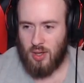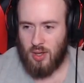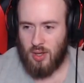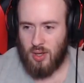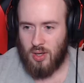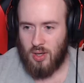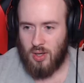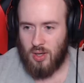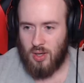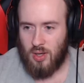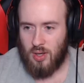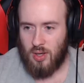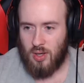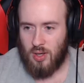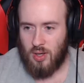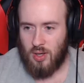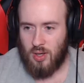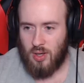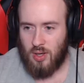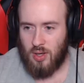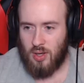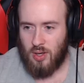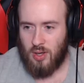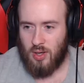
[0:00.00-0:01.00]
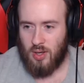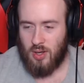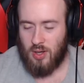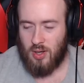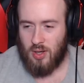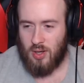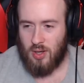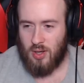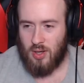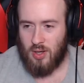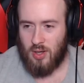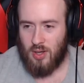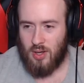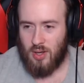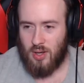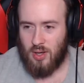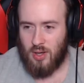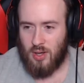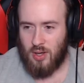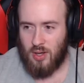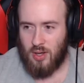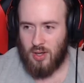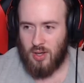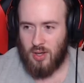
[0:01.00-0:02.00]

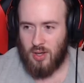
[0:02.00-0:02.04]
The person shown says nothing.